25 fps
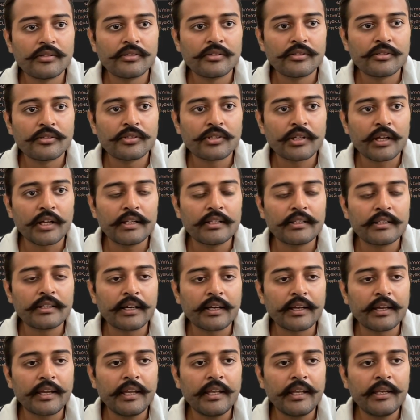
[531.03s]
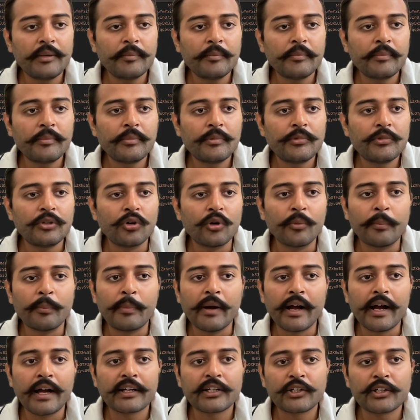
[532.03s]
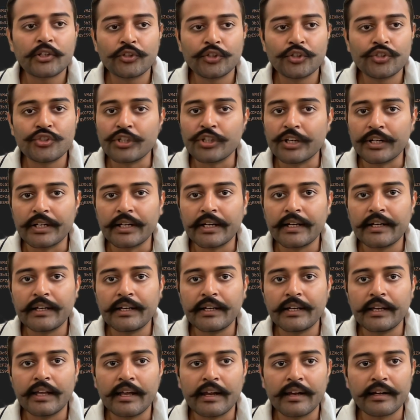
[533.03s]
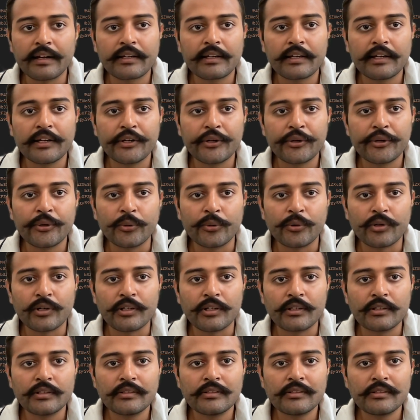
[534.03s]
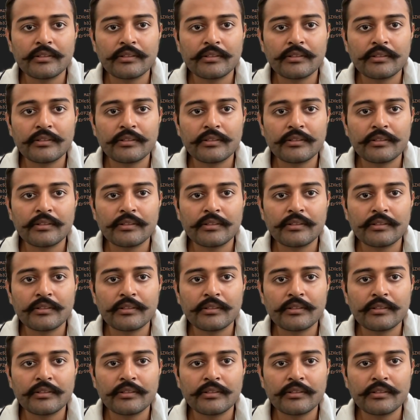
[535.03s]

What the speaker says: So I'll again go back to the generate direct line token,